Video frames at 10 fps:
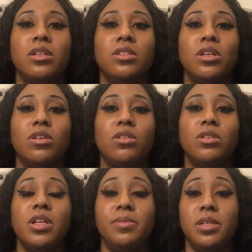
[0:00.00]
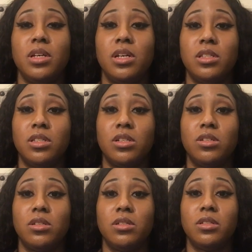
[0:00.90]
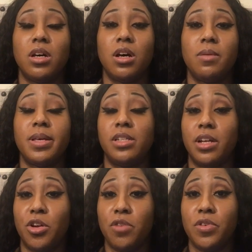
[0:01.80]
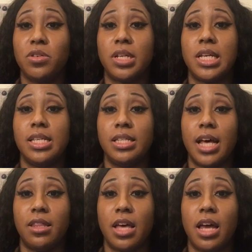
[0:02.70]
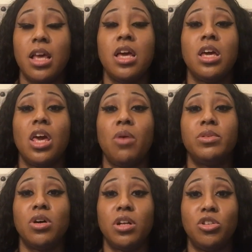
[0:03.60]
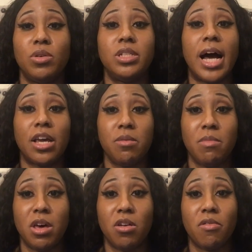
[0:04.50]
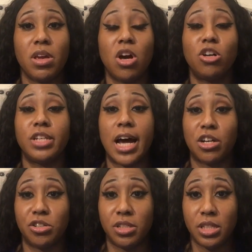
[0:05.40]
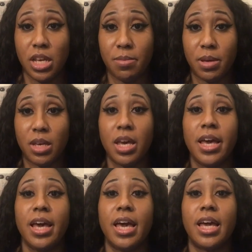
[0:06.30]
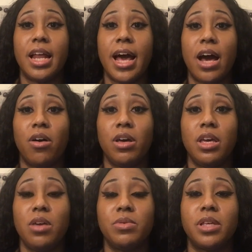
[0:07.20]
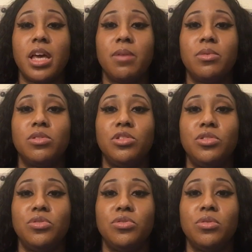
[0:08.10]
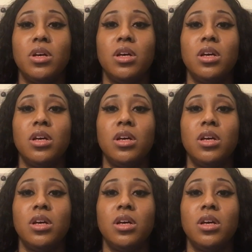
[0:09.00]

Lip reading: So, Nipsey Hussle has done interviews, and he said that he was going to do a documentary on Dr.Sebi and how he was able to